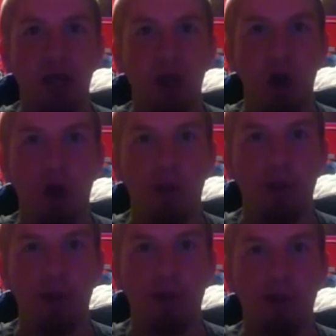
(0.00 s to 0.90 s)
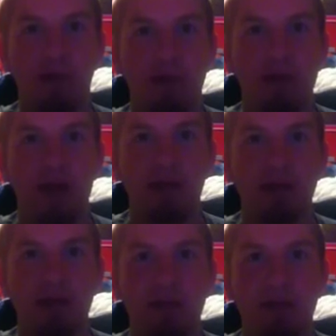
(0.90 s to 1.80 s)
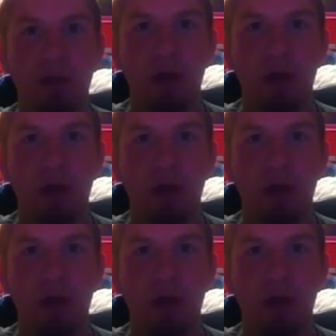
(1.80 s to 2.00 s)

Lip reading: your heartbeat throughout the test.